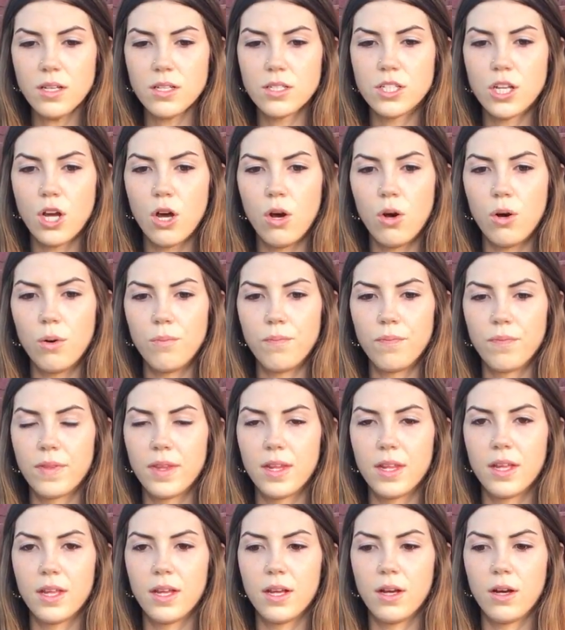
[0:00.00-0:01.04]
So
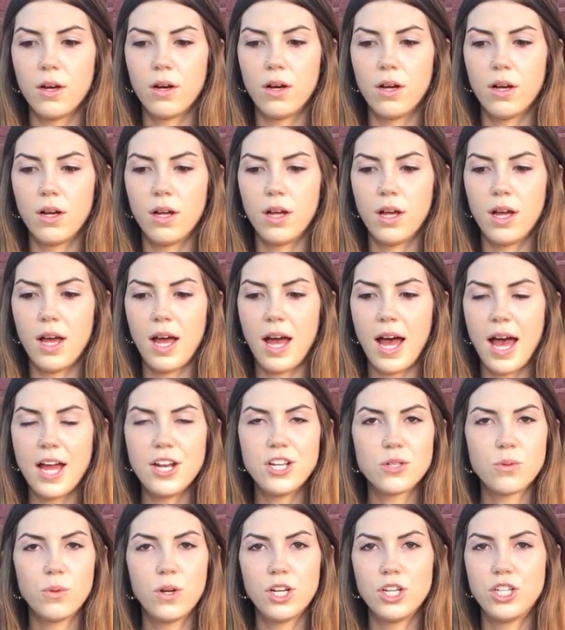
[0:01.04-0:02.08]
I
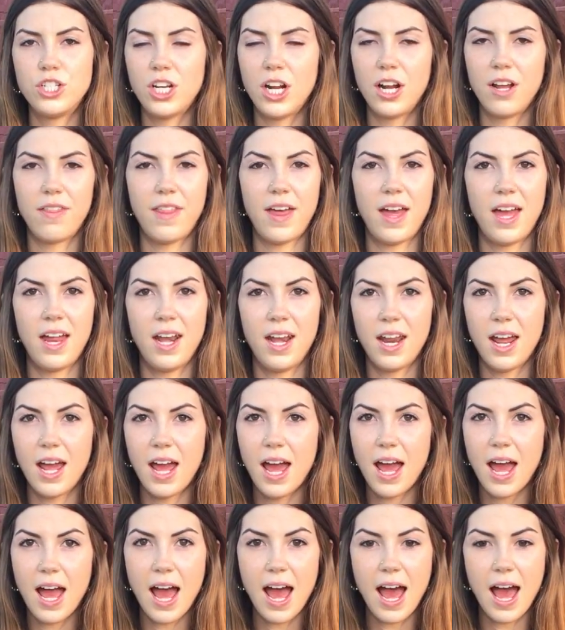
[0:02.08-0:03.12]
just want to share that
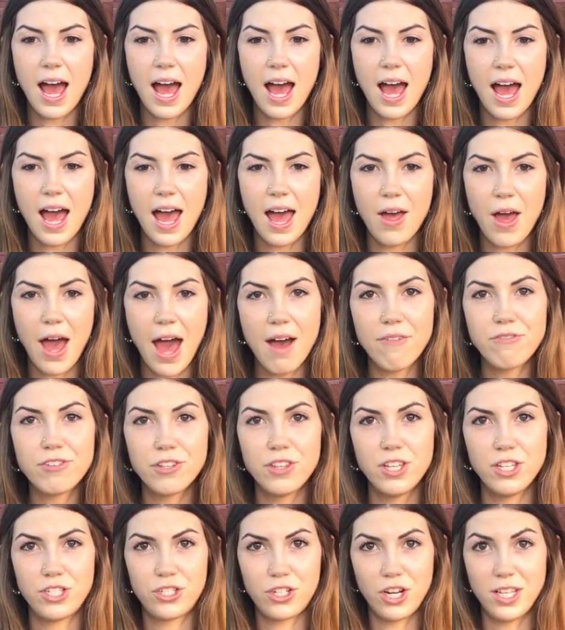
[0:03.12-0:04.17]

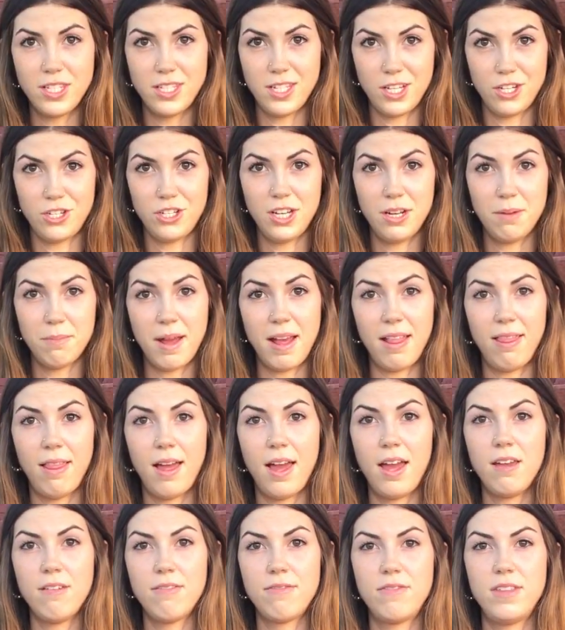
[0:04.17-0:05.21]
after this transition in my
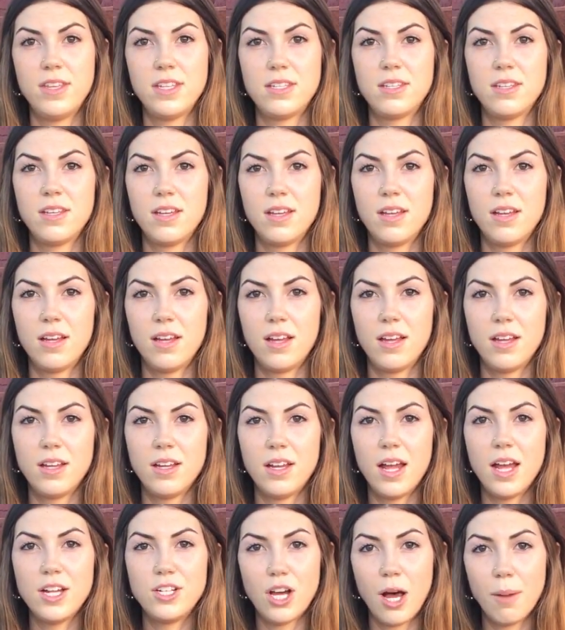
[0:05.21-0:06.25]
life, this
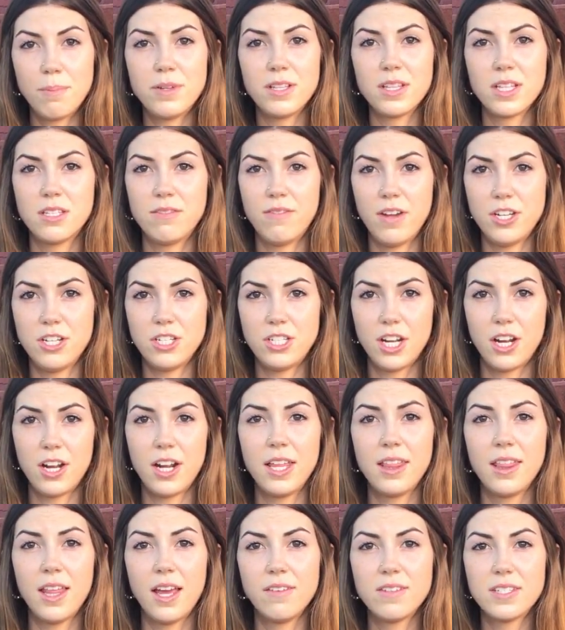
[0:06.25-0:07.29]
adopting this
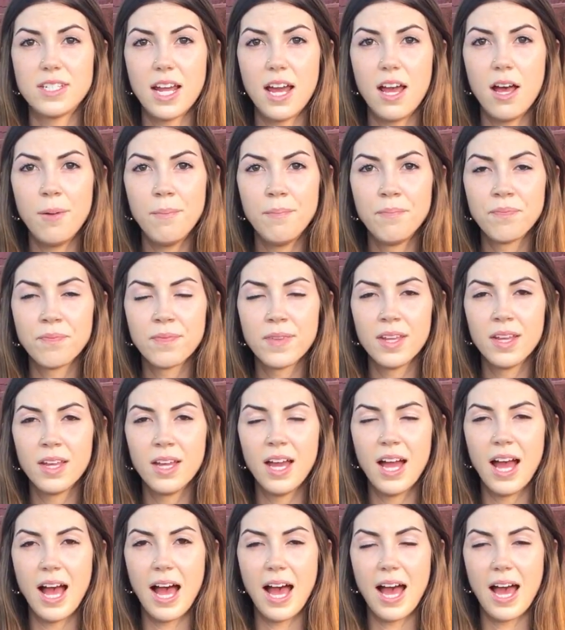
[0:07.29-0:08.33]
vegetarian lifestyle,
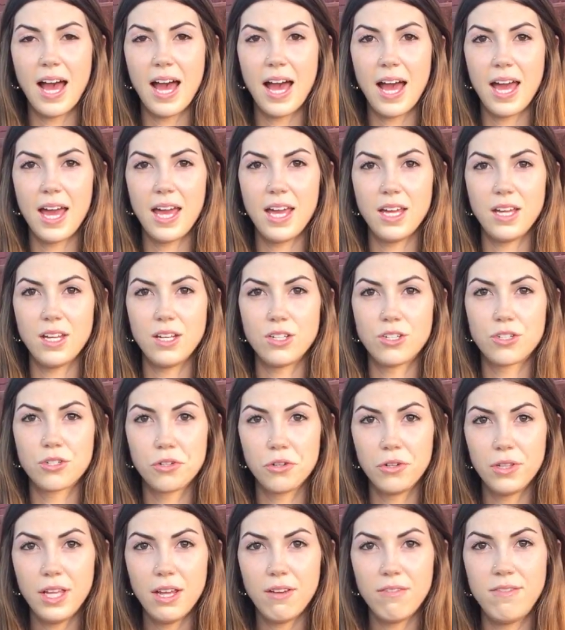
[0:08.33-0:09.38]
I
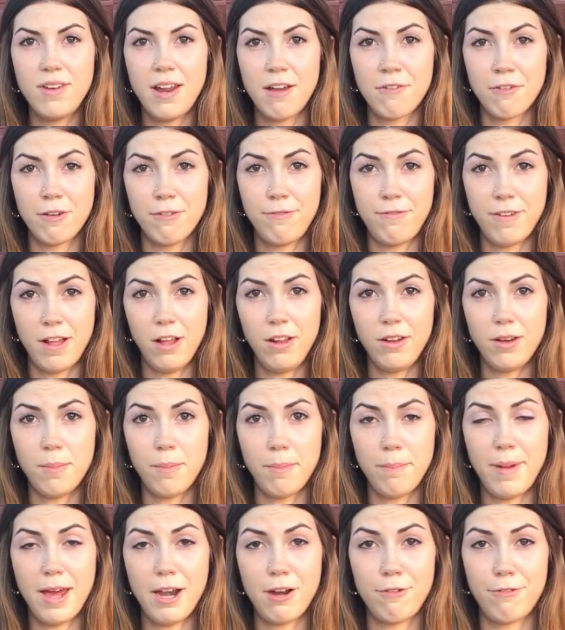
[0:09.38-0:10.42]
truly have never felt
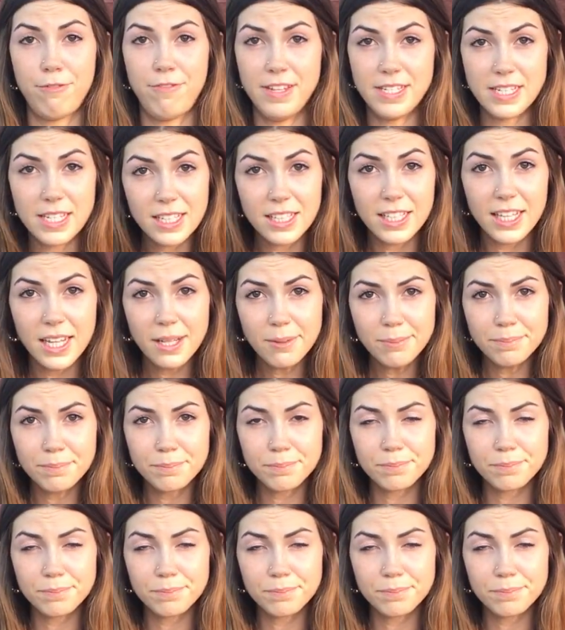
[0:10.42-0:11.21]
better physically.